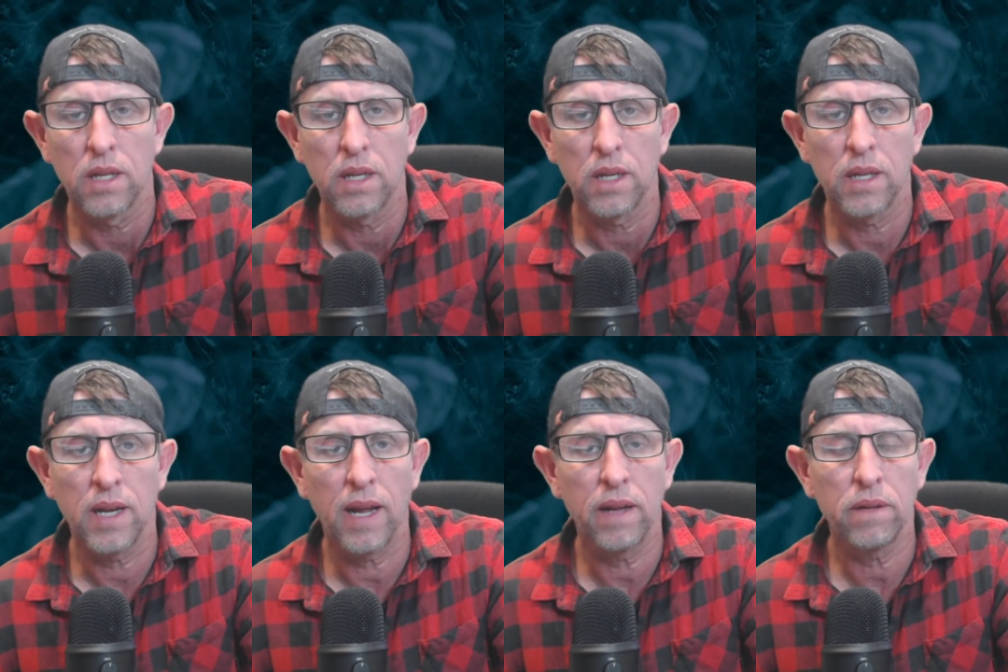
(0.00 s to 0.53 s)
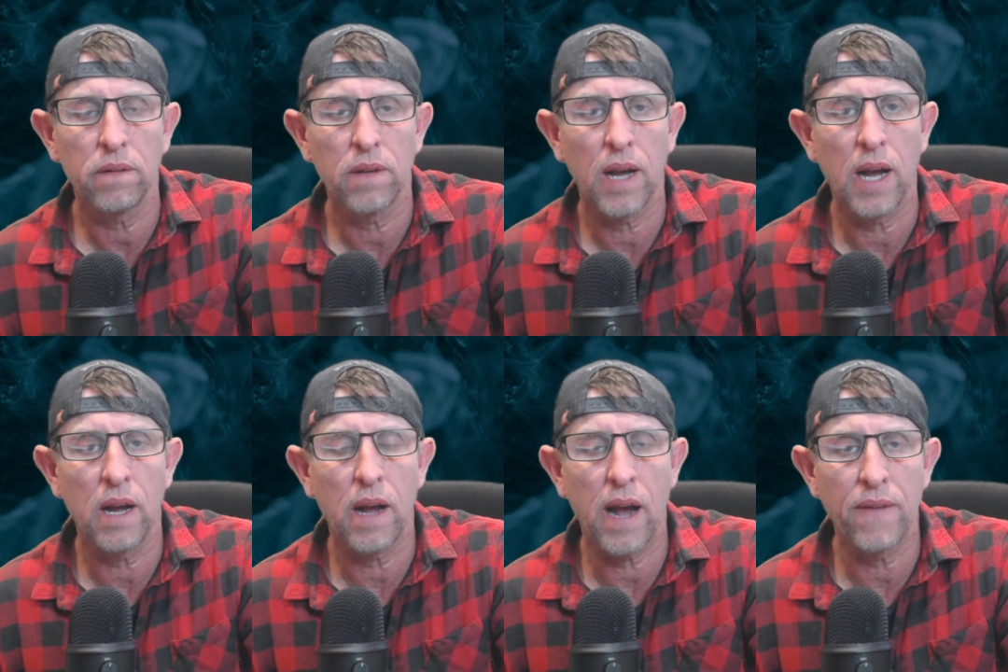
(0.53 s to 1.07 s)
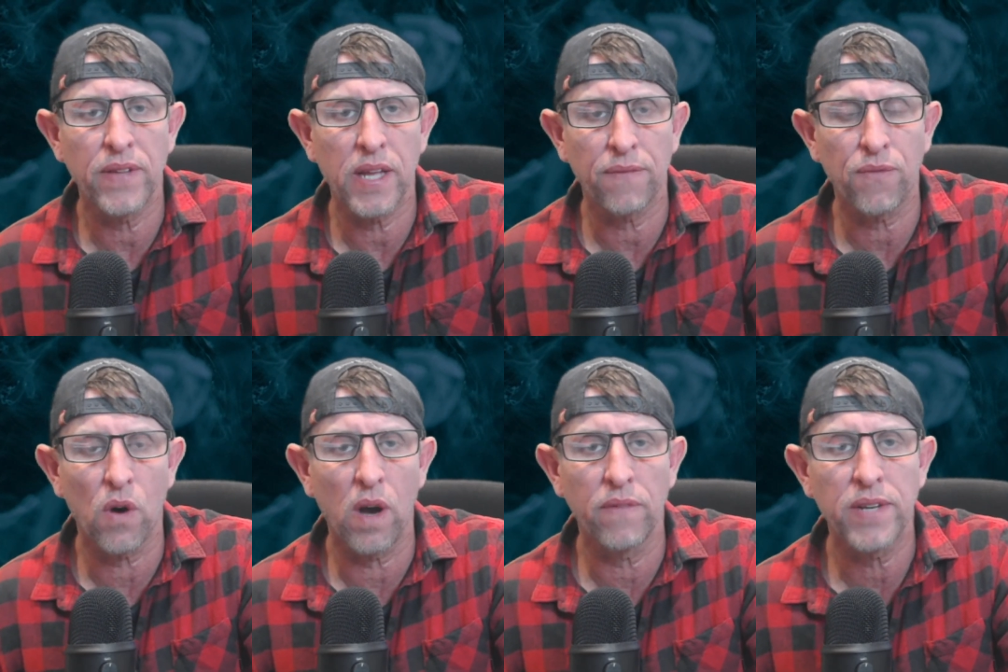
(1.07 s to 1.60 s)
you know, over that
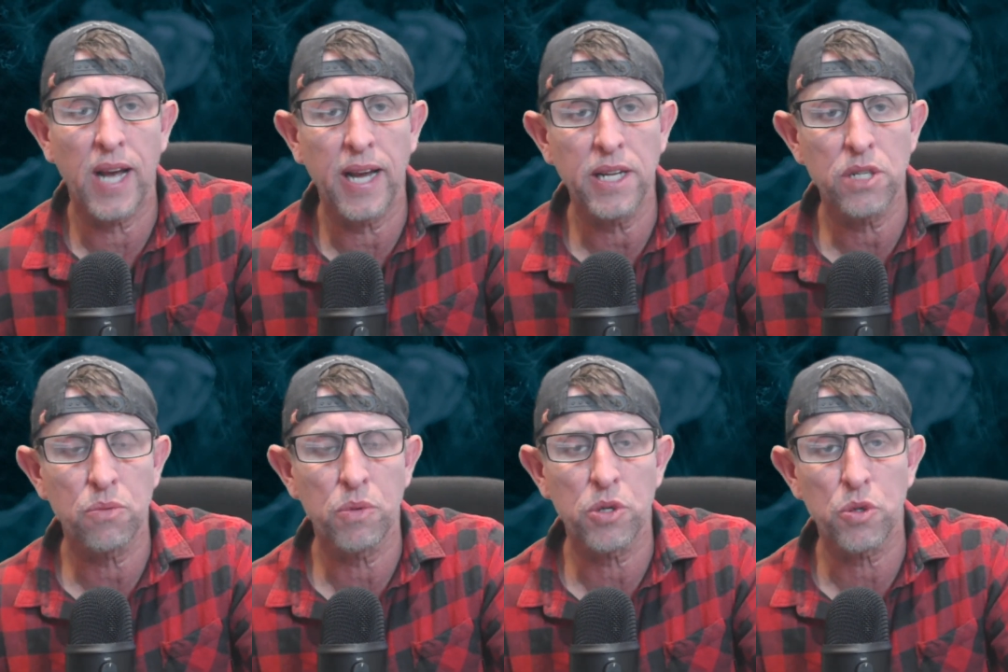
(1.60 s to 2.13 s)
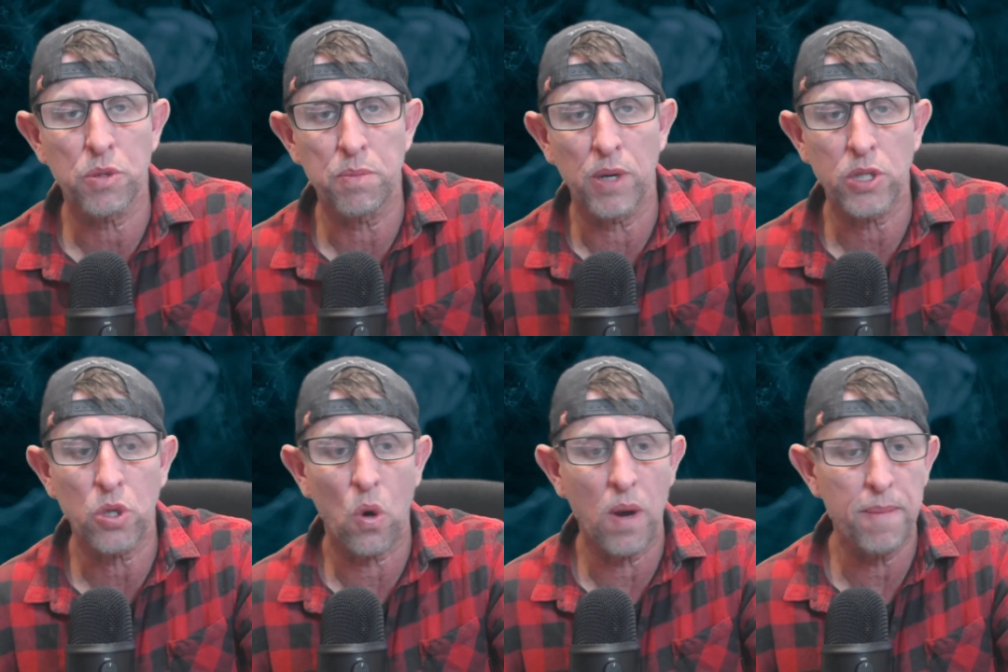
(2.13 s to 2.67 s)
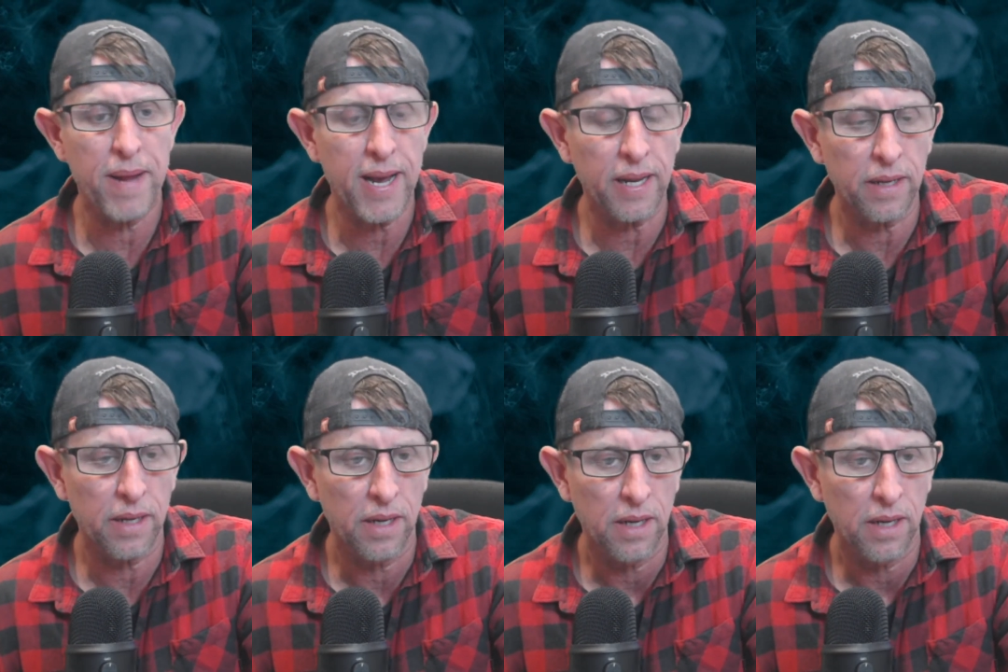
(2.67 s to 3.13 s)
5 days, which was my time out.